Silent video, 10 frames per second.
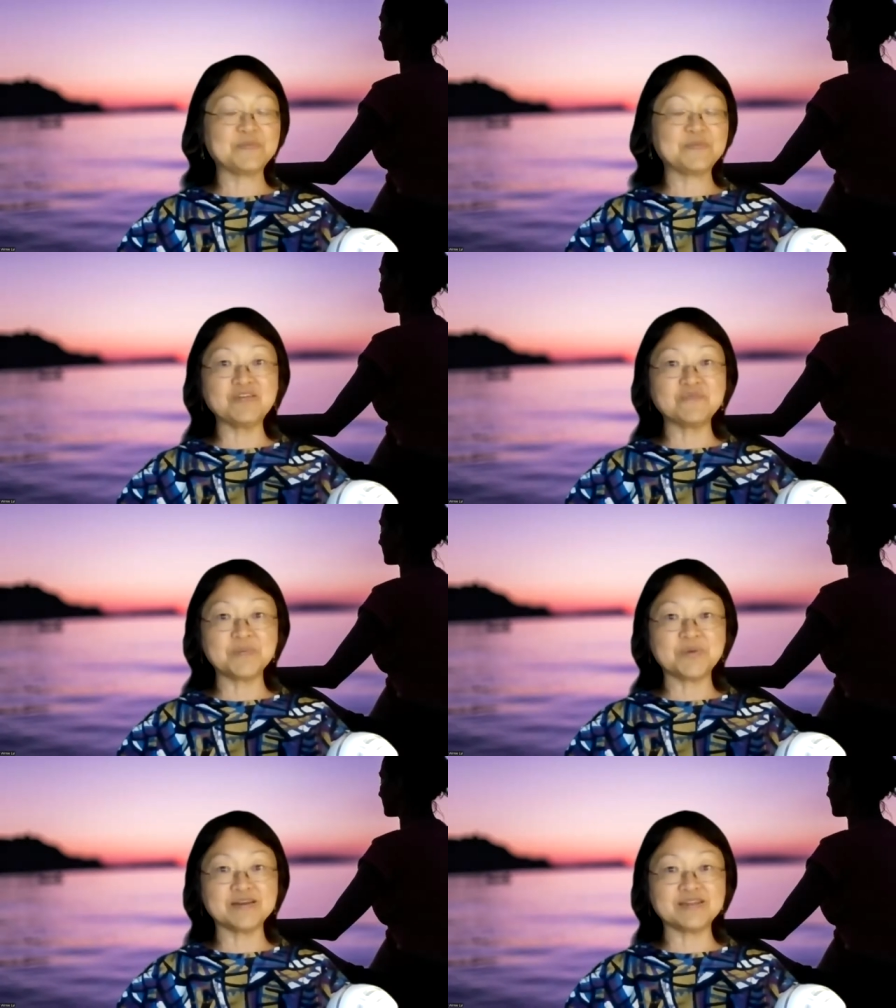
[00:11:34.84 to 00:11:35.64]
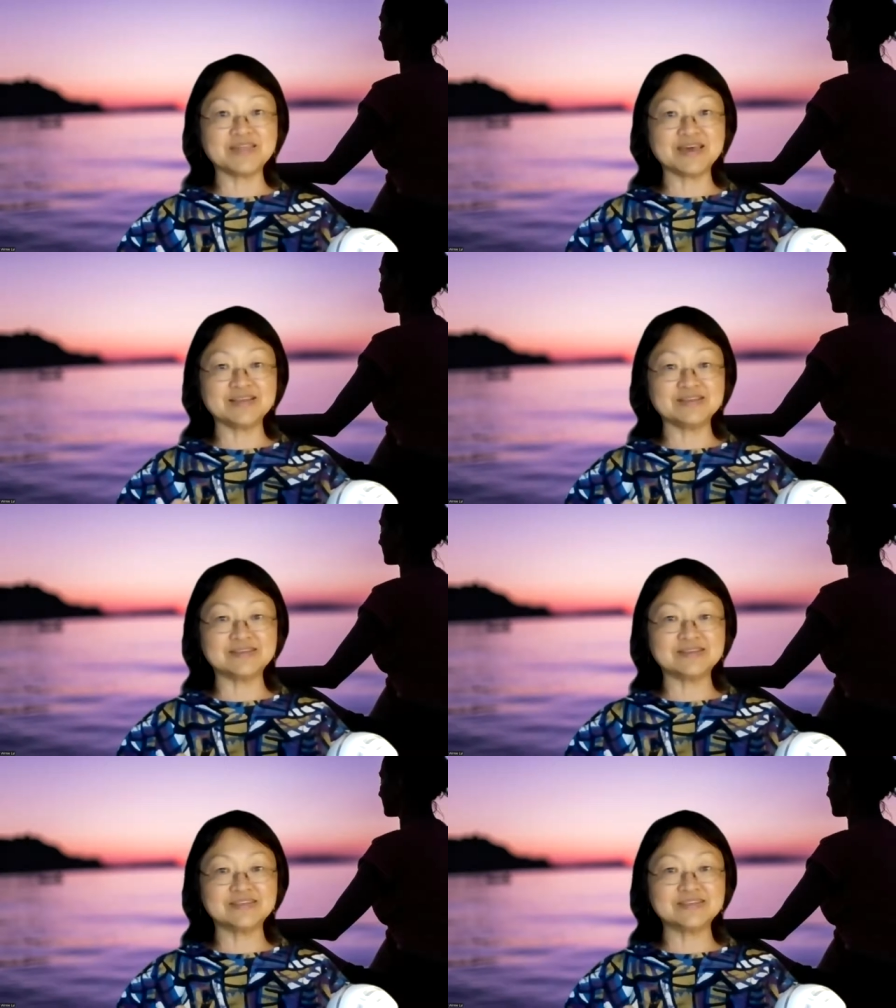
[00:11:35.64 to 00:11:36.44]
part of my body that
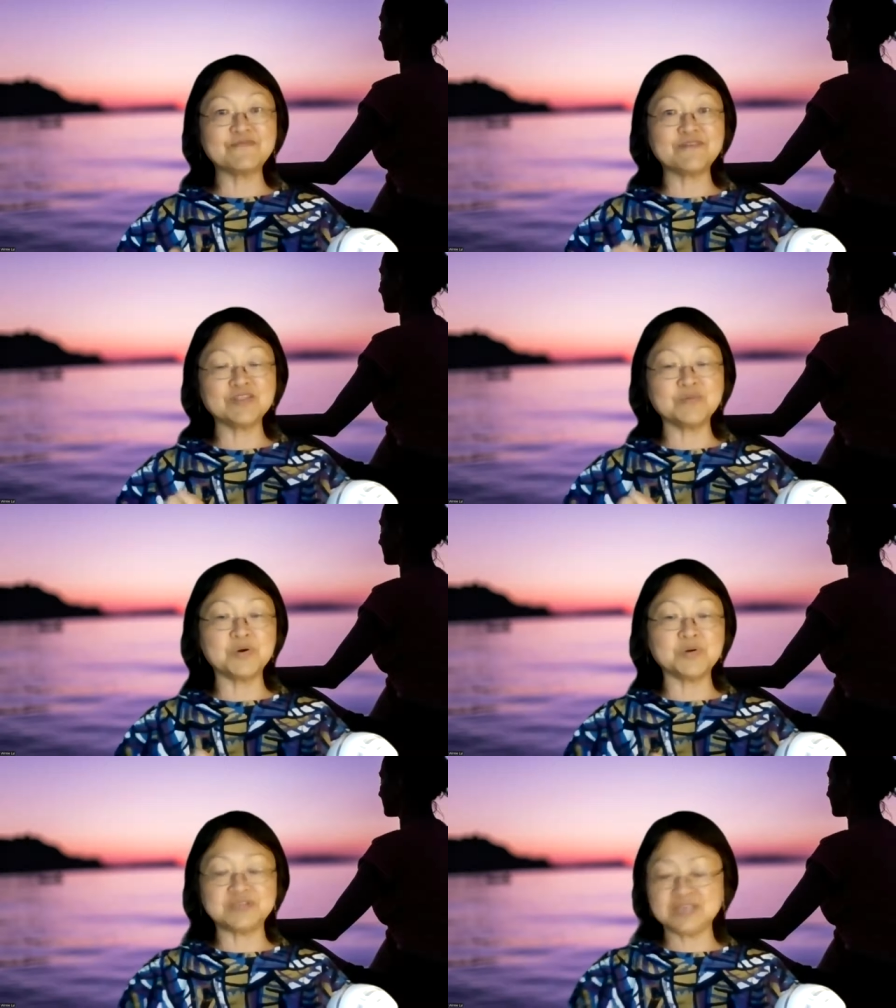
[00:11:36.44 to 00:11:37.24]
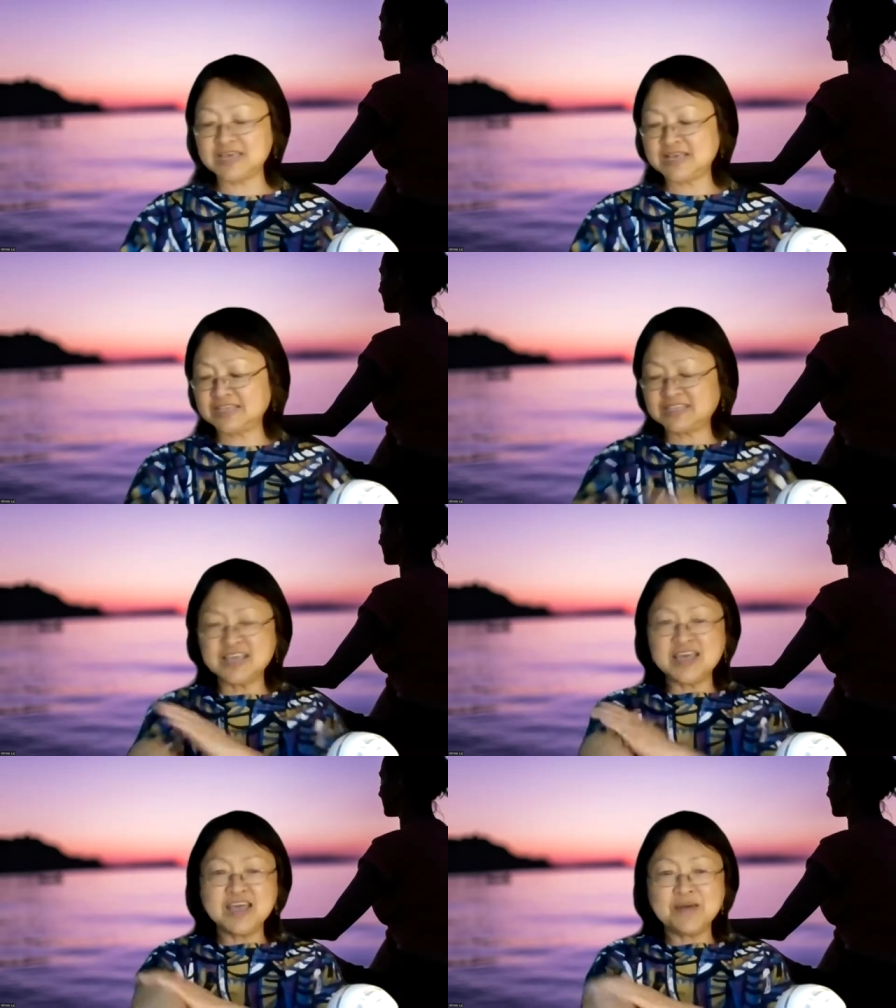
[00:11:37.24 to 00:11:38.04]
is suffering the most is
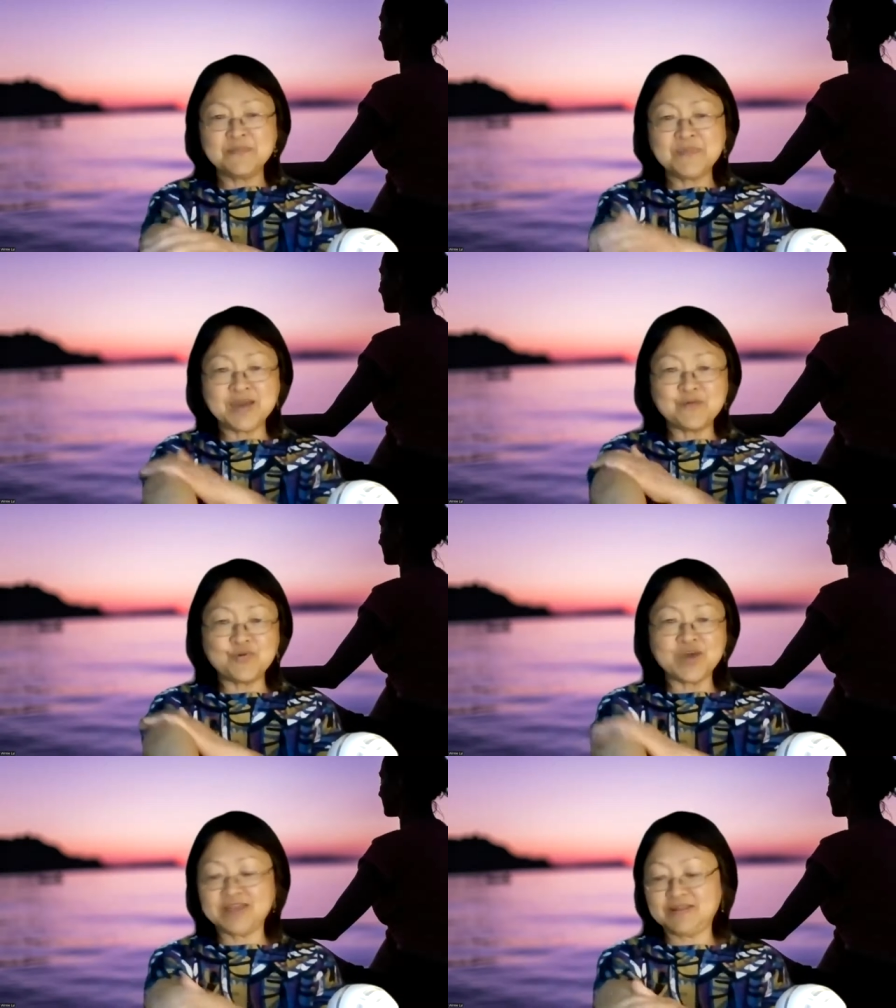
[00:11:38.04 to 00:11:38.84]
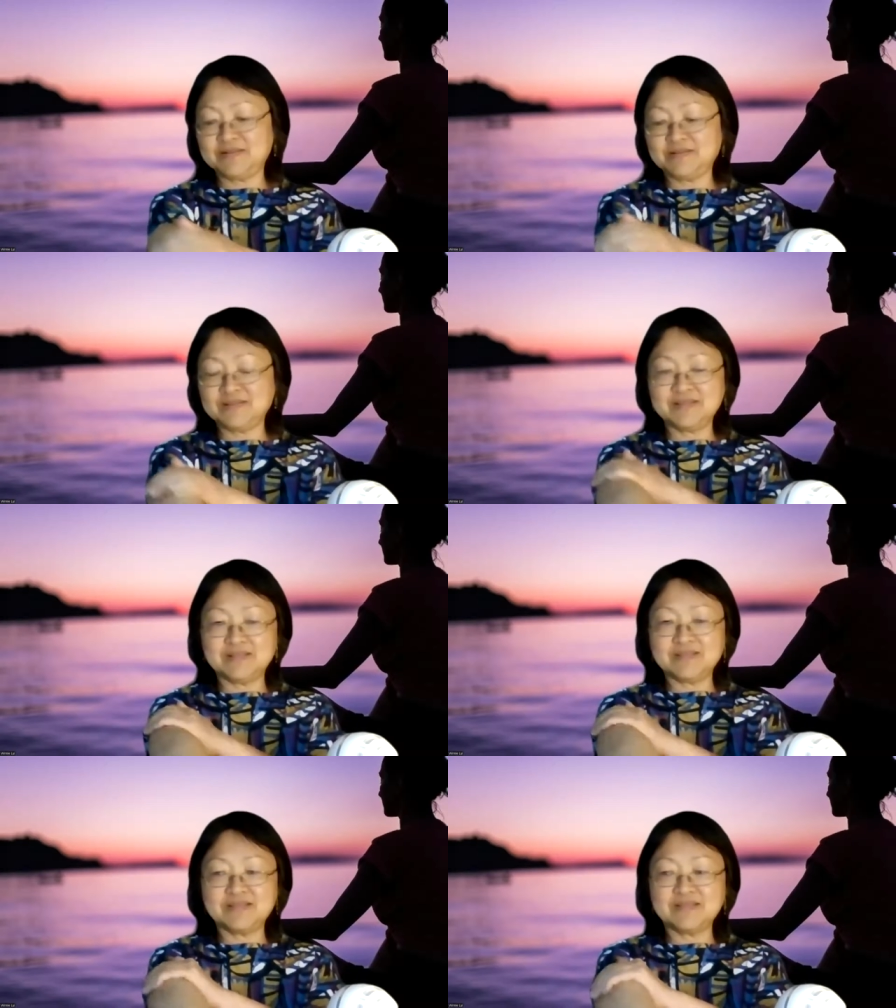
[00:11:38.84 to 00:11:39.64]
my right
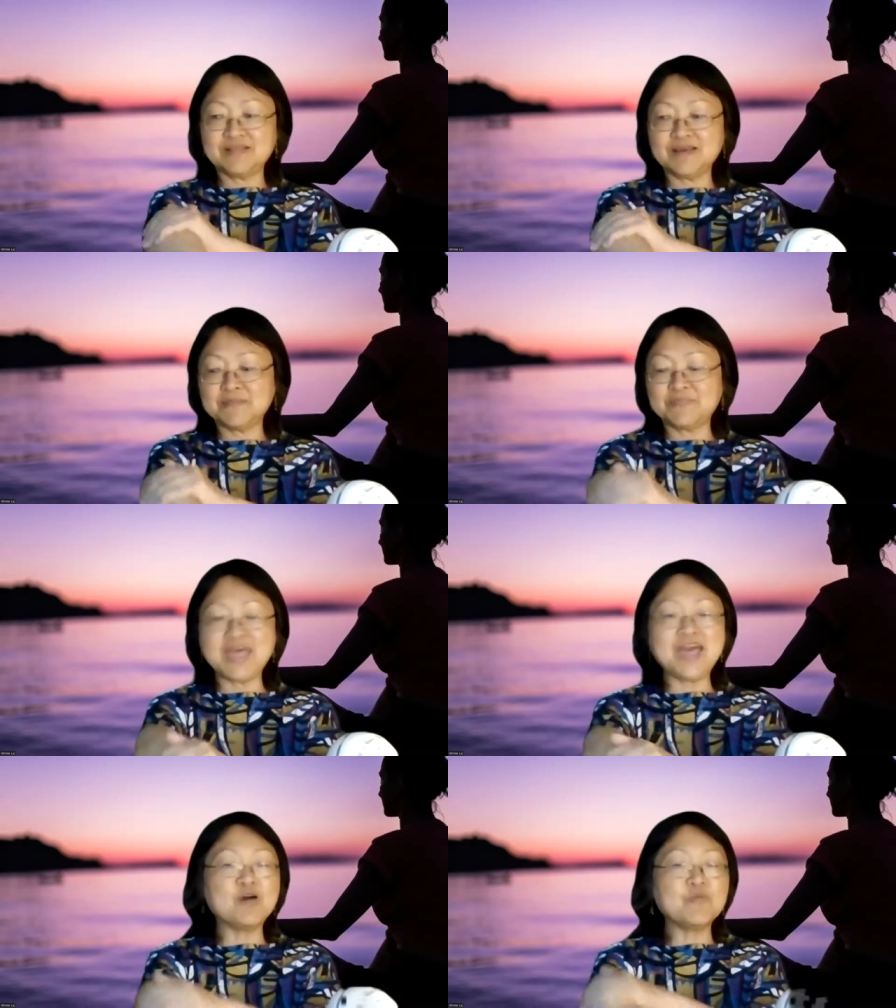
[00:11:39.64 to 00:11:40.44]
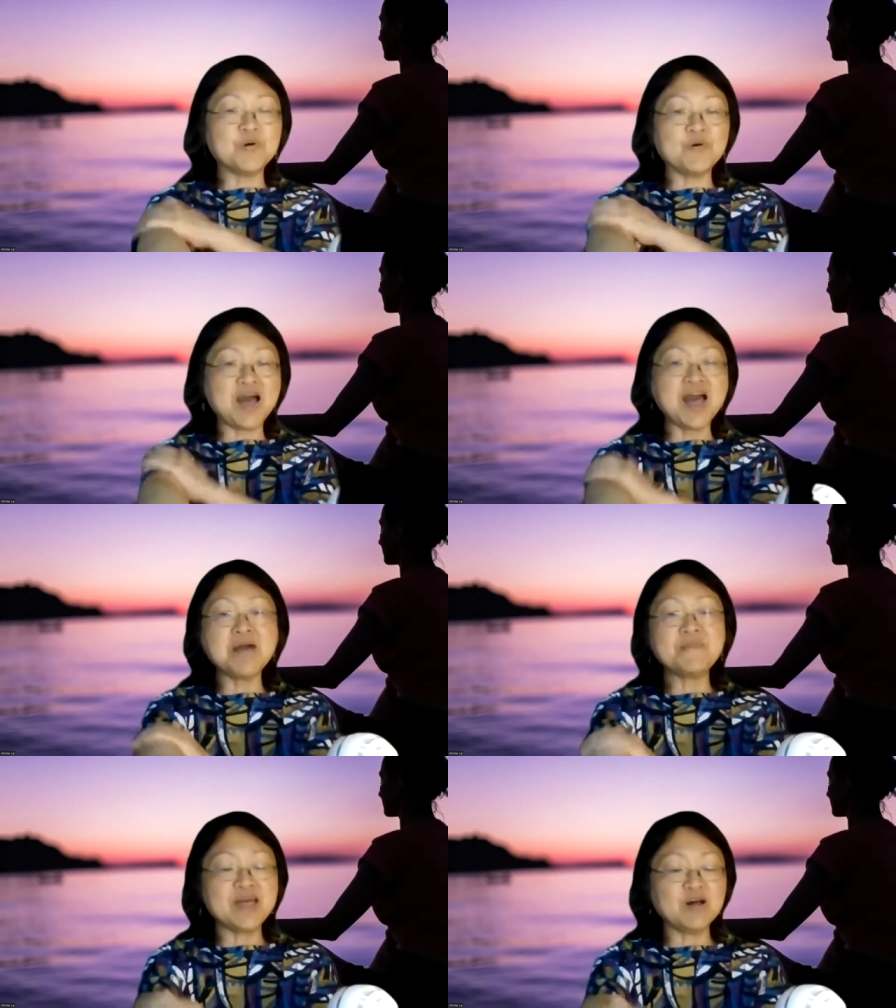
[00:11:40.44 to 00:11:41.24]
elbow
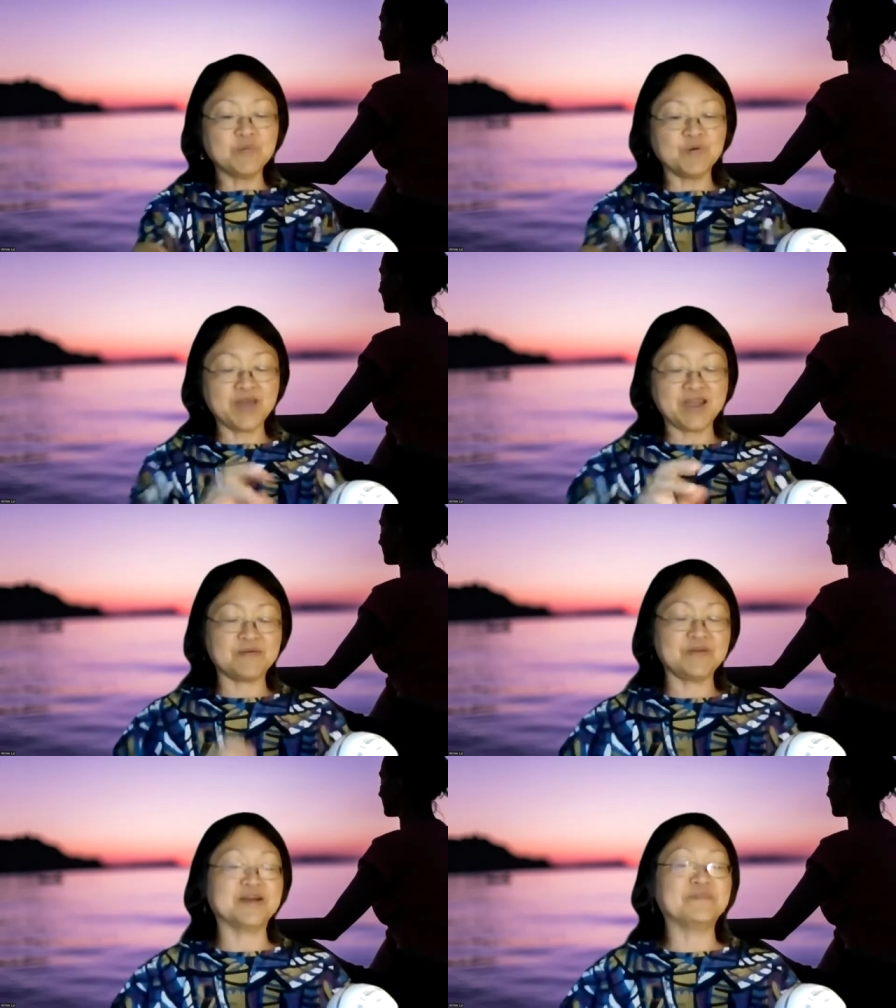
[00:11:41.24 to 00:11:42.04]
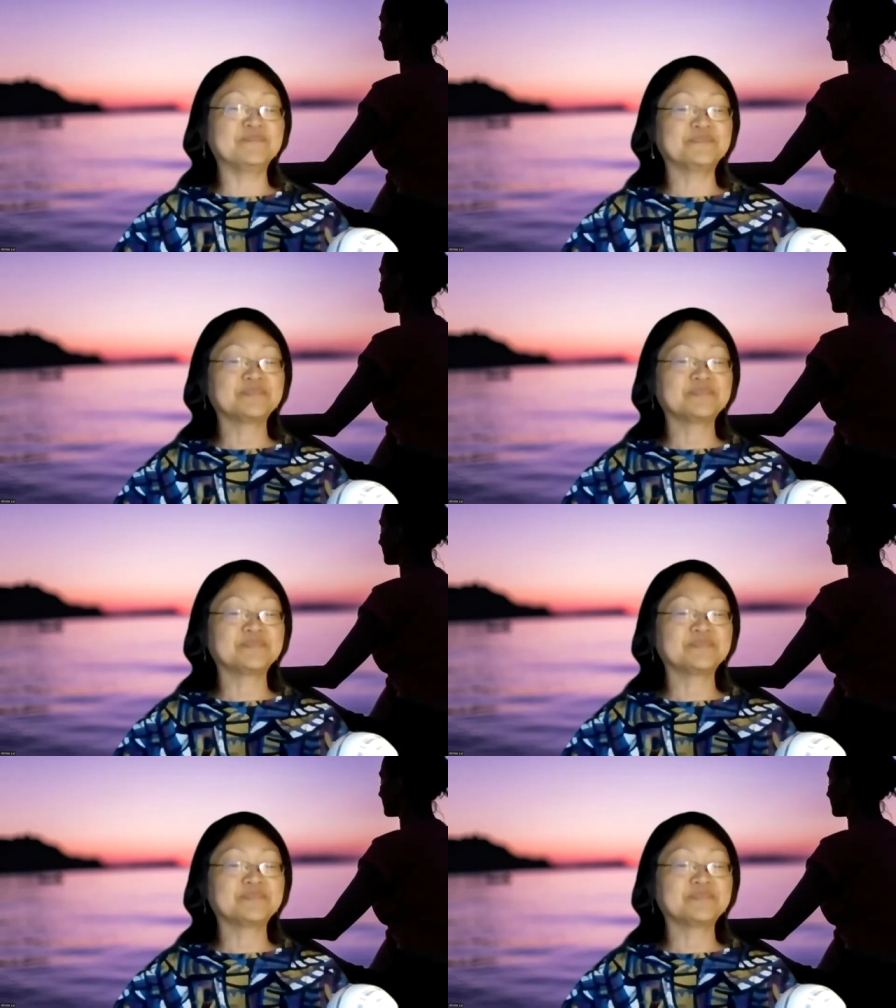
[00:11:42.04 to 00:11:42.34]
area.